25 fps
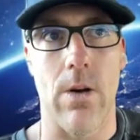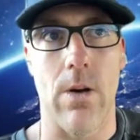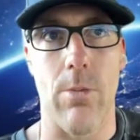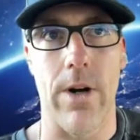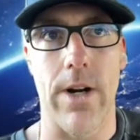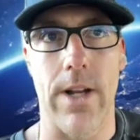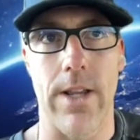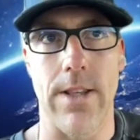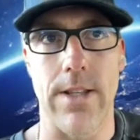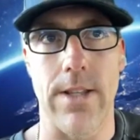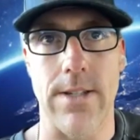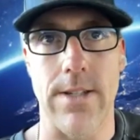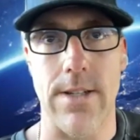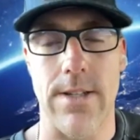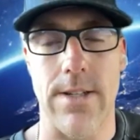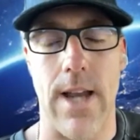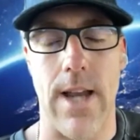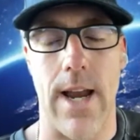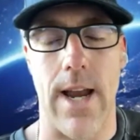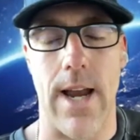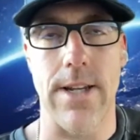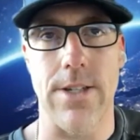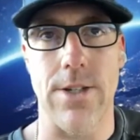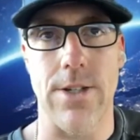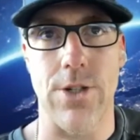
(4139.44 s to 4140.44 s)
everybody in the
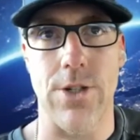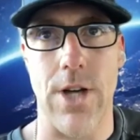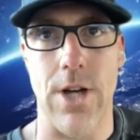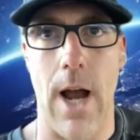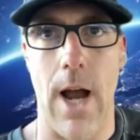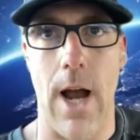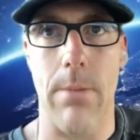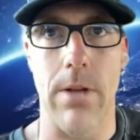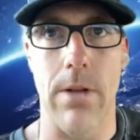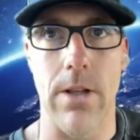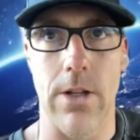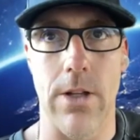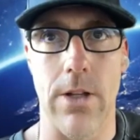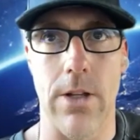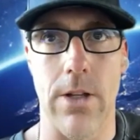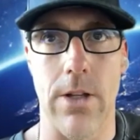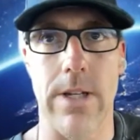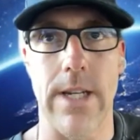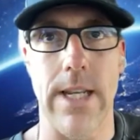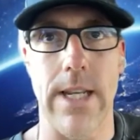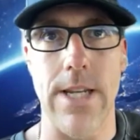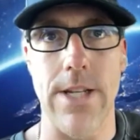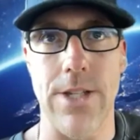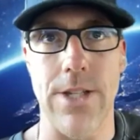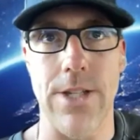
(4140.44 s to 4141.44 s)
society's job a
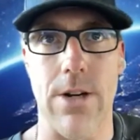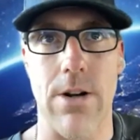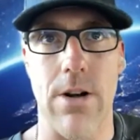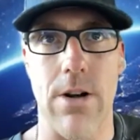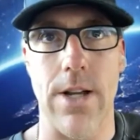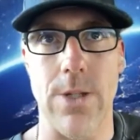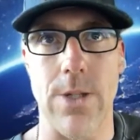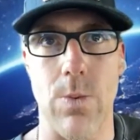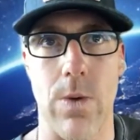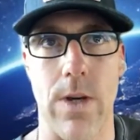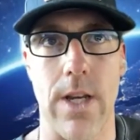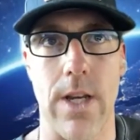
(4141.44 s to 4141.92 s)
little bit easier